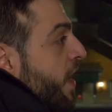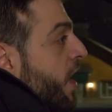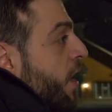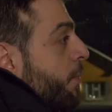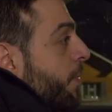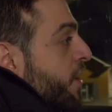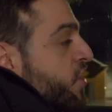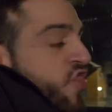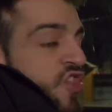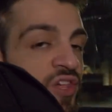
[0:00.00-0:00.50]

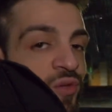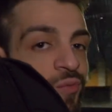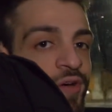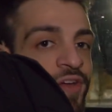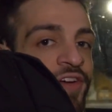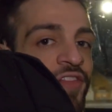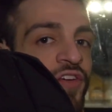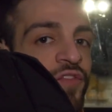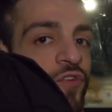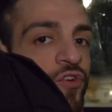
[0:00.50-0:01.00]
got my G
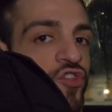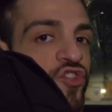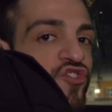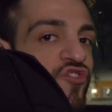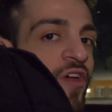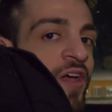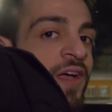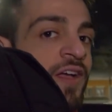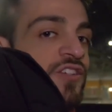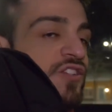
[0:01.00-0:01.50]
one on the first
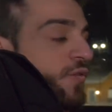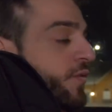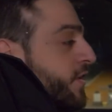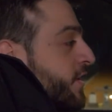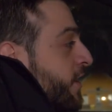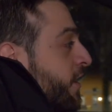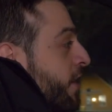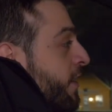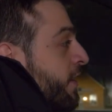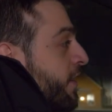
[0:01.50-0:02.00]
try, I swear
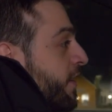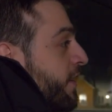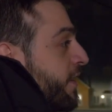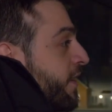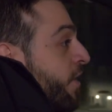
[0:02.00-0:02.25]
to God.